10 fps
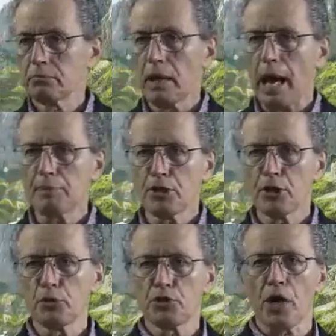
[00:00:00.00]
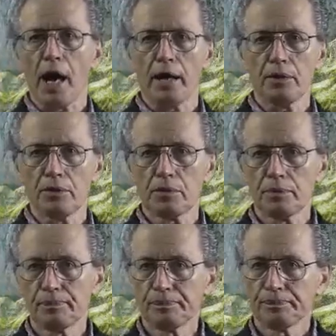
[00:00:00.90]
absolute science
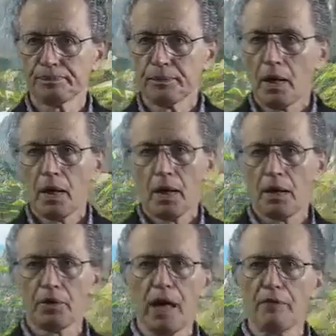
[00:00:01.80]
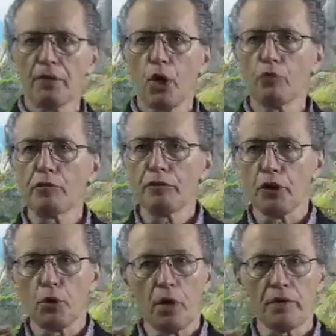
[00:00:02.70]
and gave an
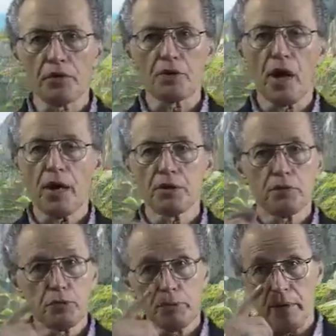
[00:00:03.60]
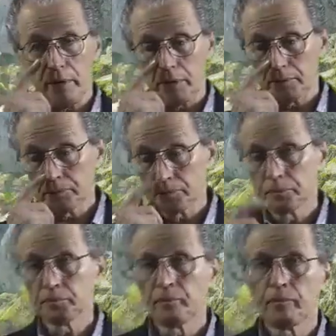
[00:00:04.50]
overview of the science of spirit.
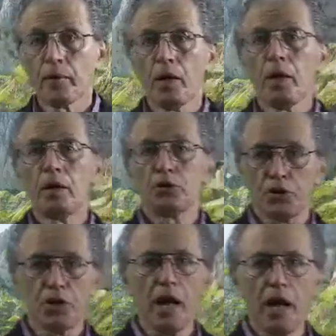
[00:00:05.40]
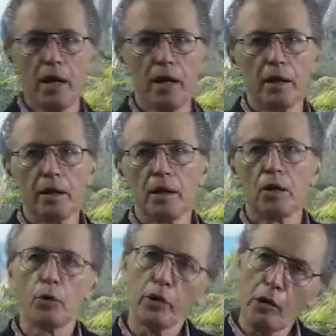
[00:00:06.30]
Today
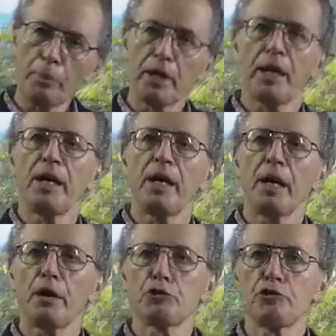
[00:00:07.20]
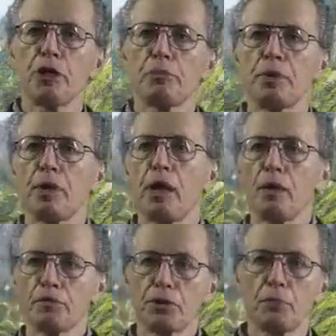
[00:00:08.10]
we are beginning our treatment
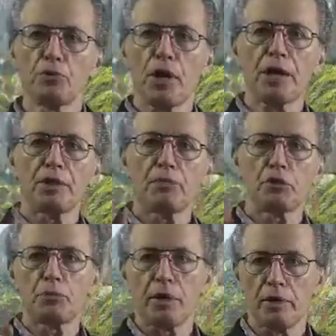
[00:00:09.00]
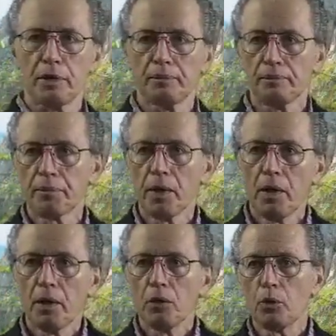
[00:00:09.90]
of subjective spirit
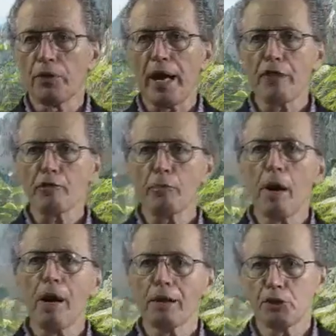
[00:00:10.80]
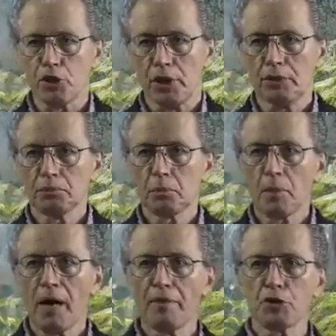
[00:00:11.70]
with anthropology
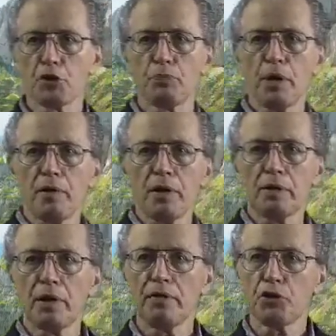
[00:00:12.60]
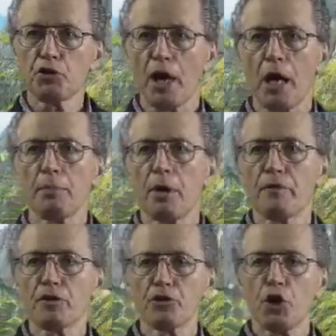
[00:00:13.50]
and the spirit in the shape
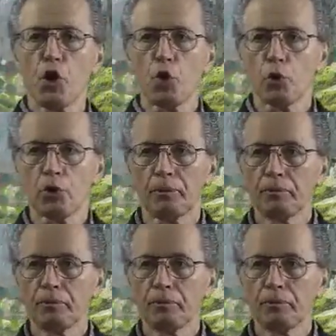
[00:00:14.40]
of the soul,